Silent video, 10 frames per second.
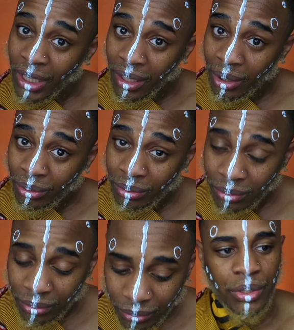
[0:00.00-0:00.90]
Hello.
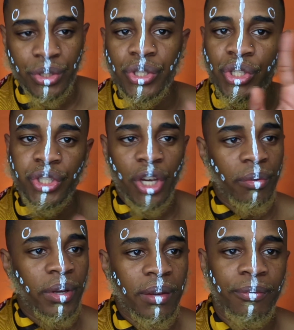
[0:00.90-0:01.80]

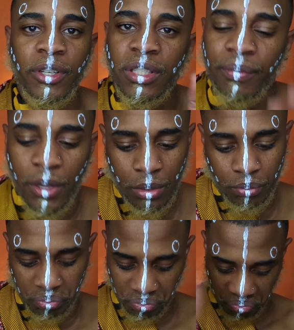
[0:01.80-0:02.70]
Shuri, first of all,
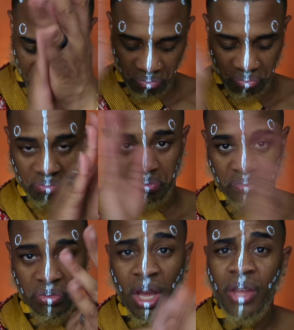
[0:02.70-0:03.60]

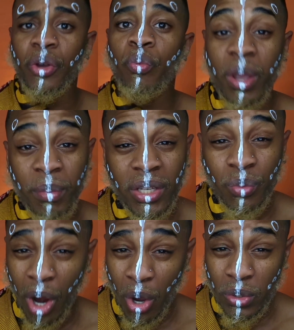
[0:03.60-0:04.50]
the
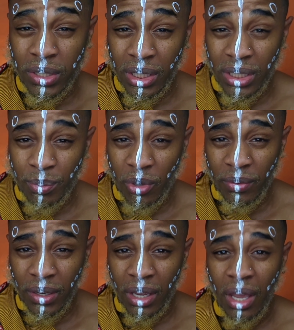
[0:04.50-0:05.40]
women roles in this
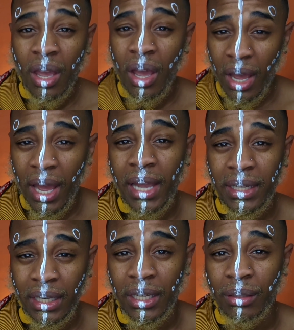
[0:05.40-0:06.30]
movie,
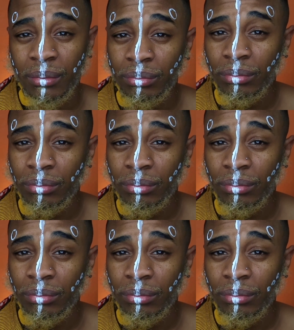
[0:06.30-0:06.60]
I get it.